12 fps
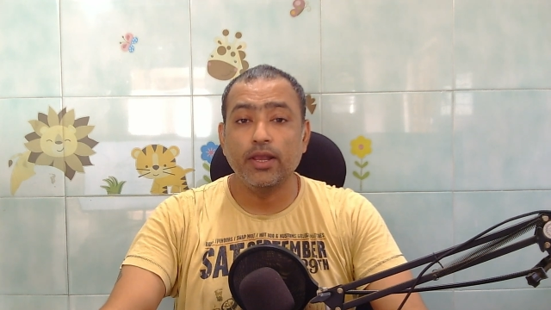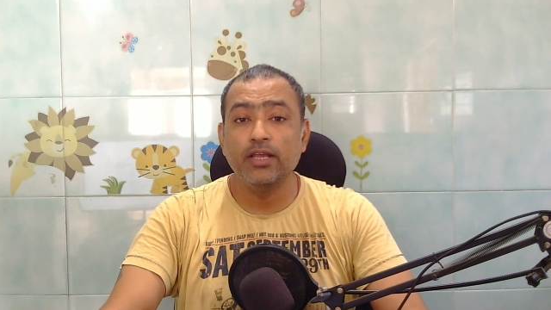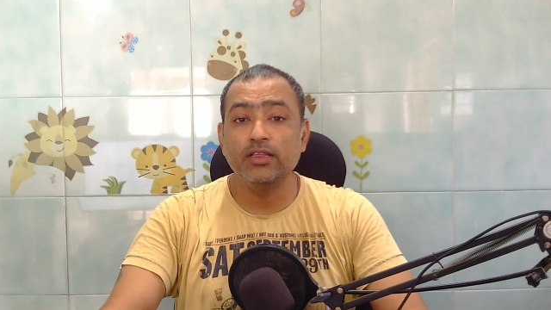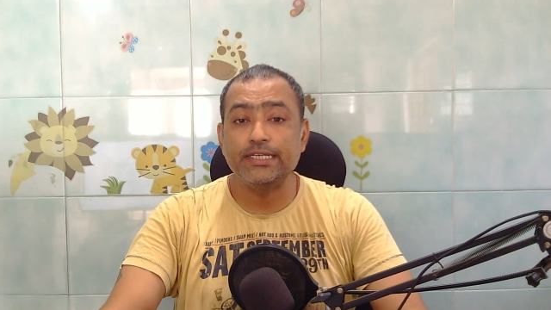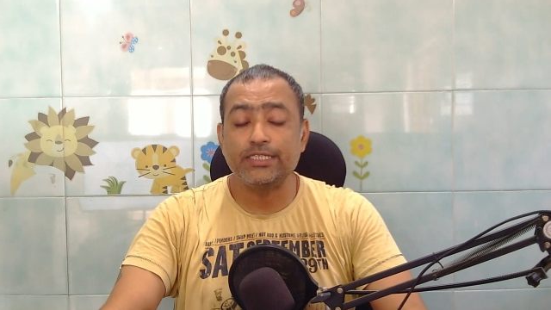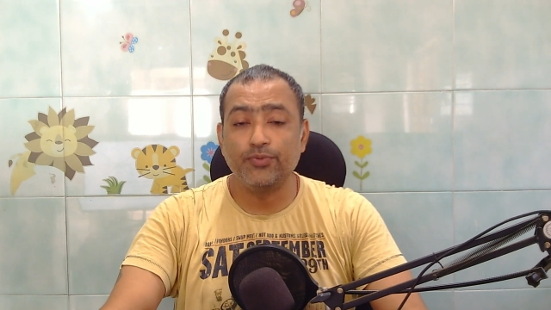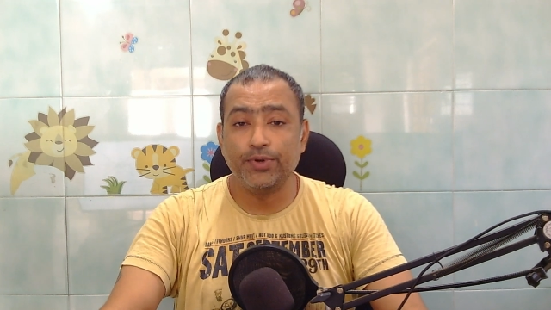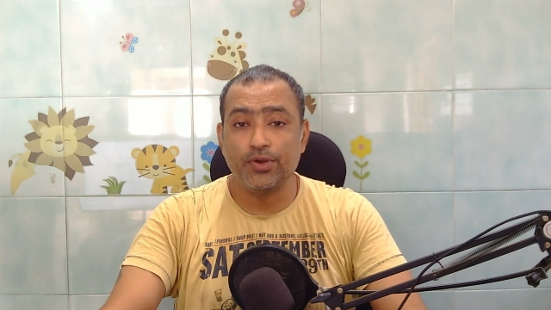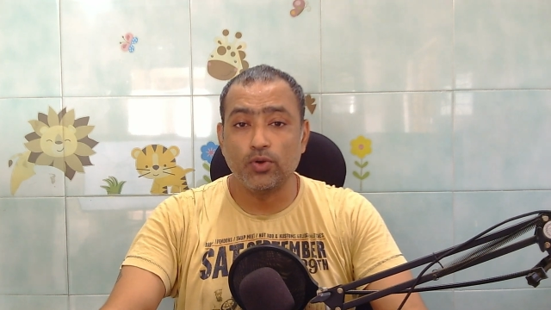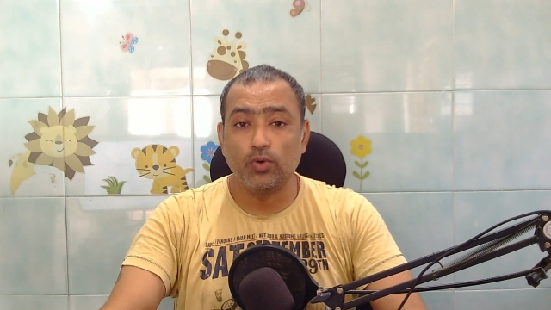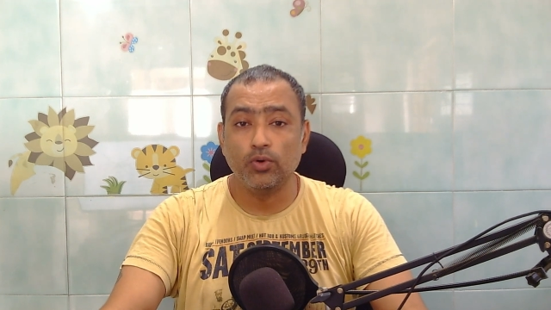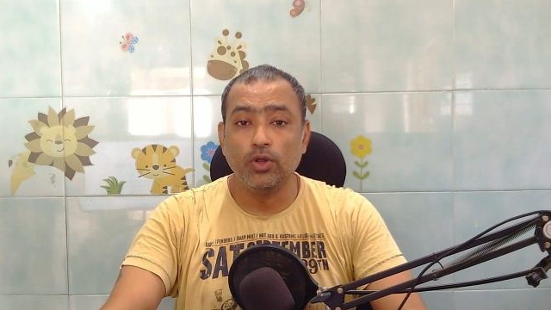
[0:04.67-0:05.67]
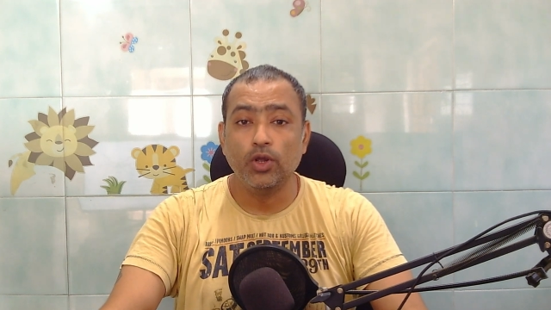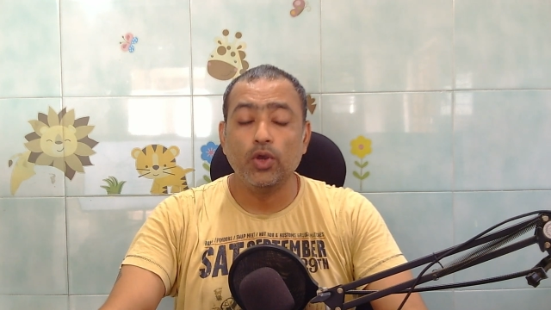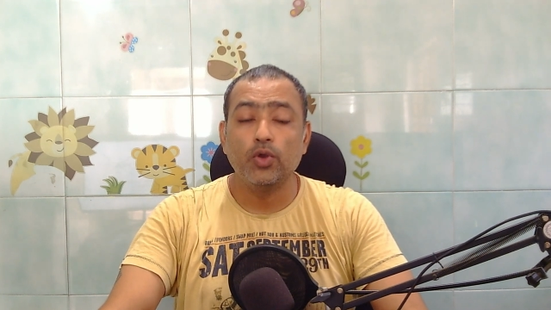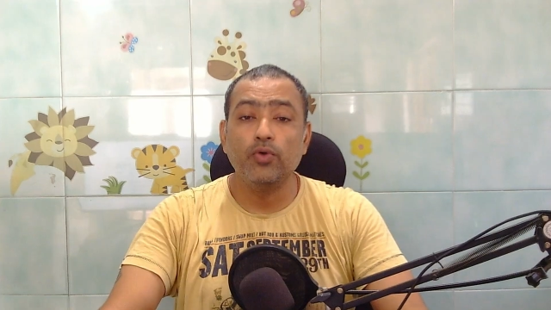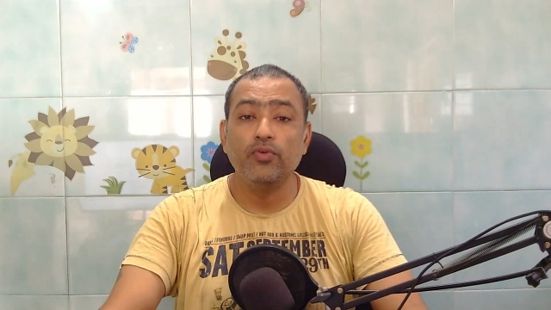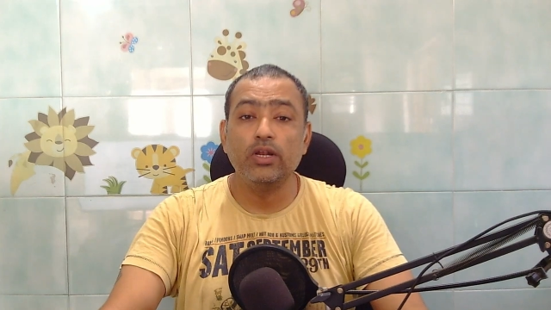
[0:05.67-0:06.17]
In this video,
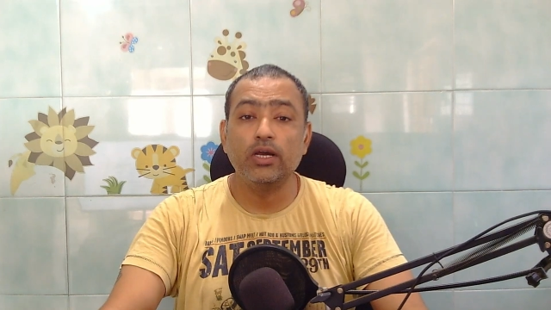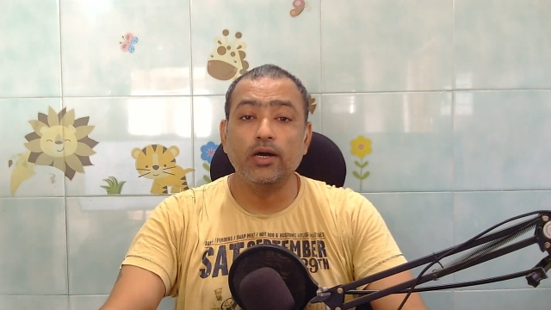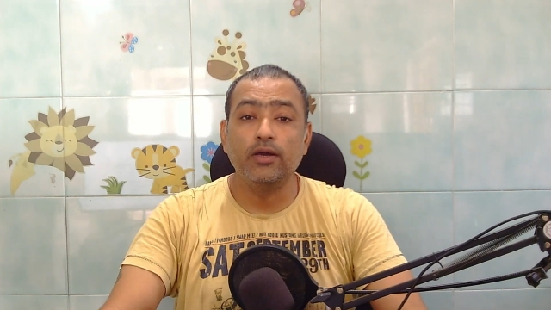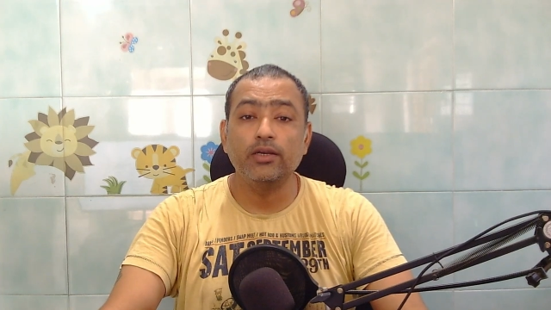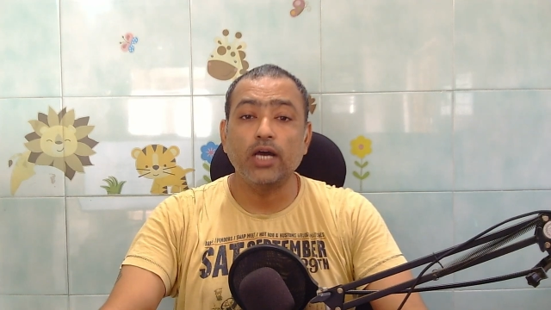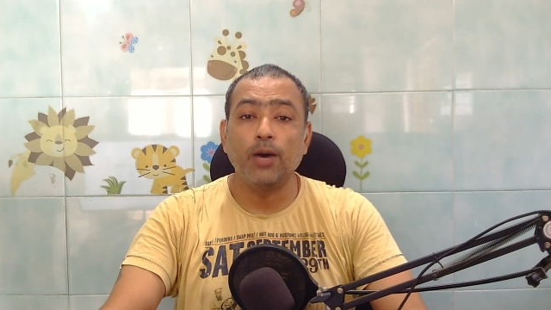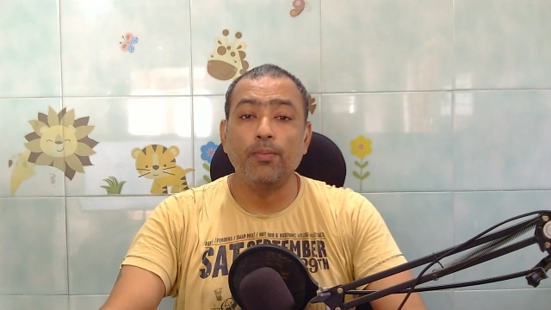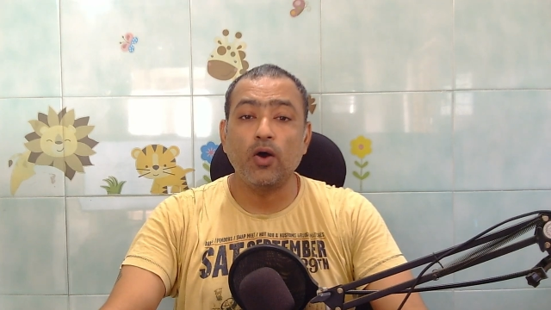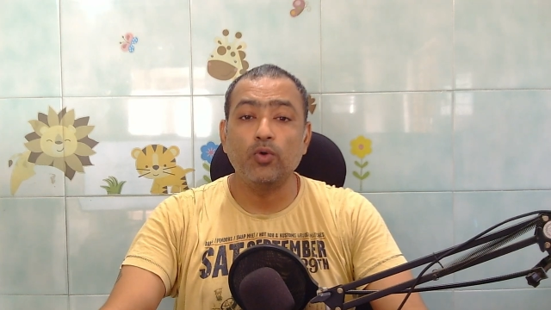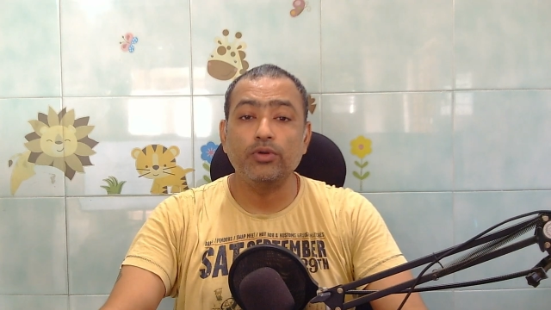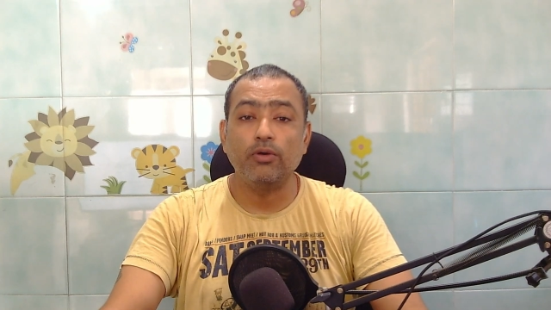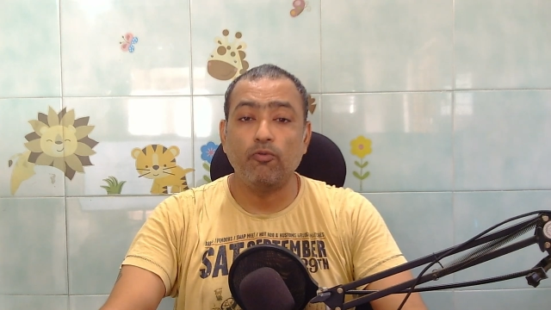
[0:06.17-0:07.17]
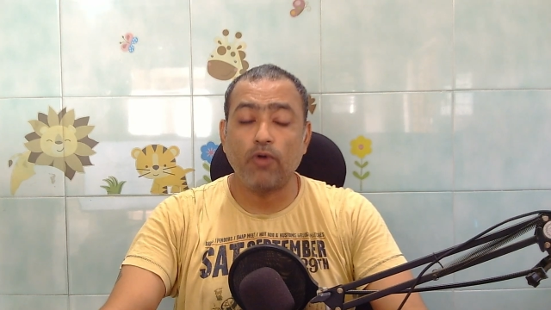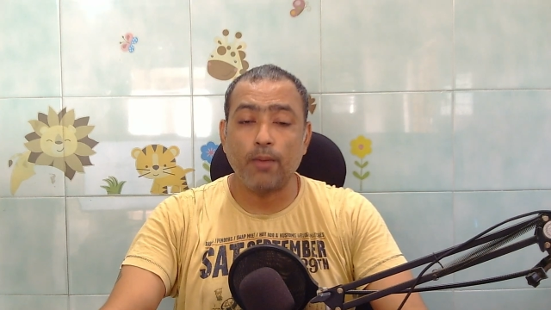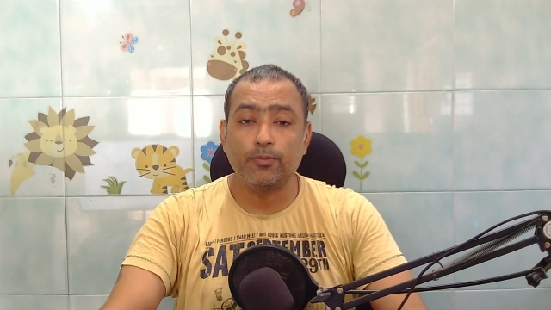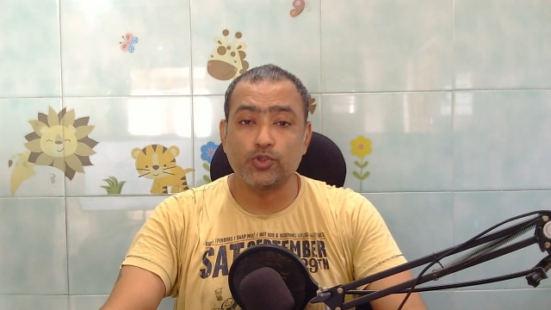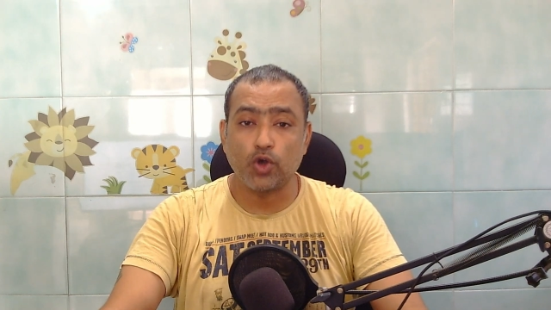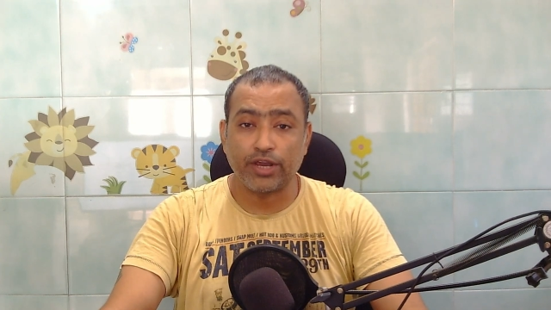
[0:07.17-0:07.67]
you will learn about
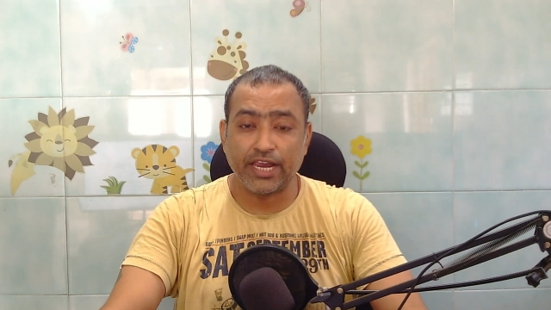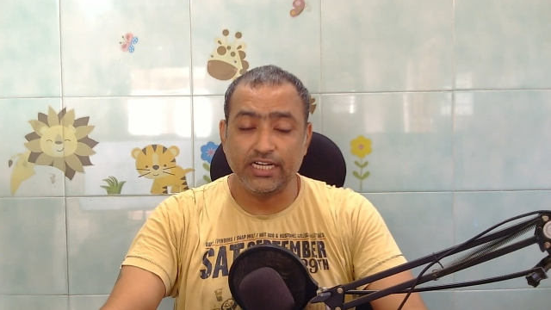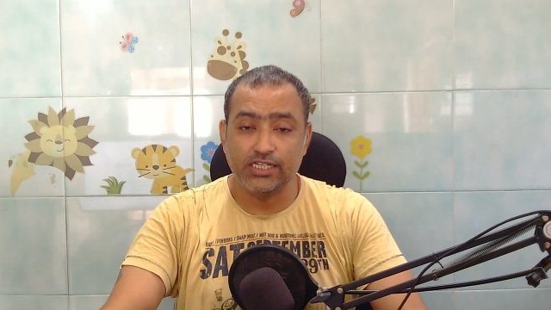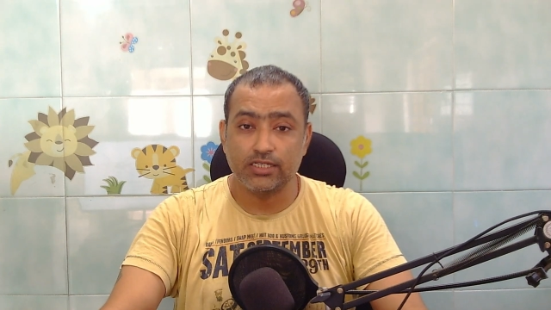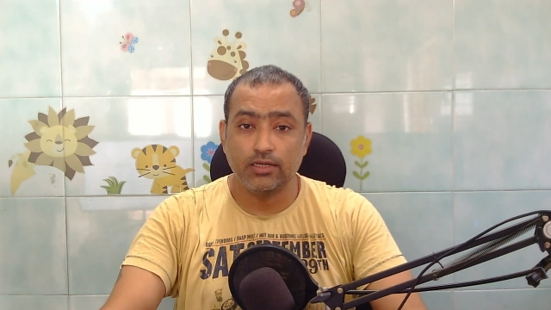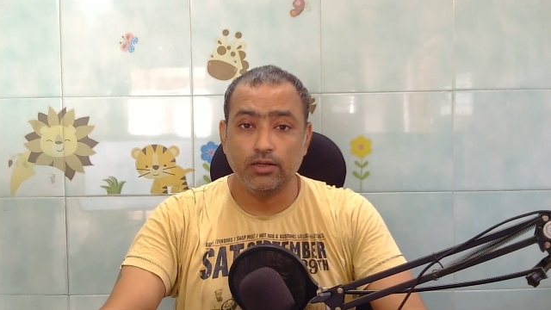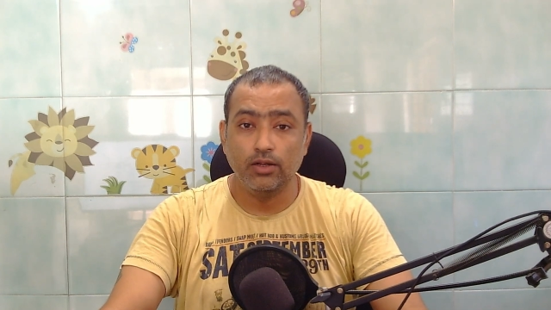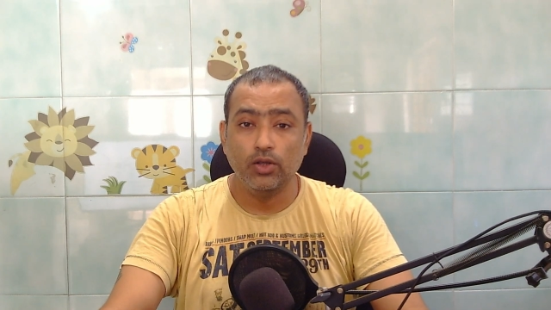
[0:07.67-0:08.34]
WebSockets.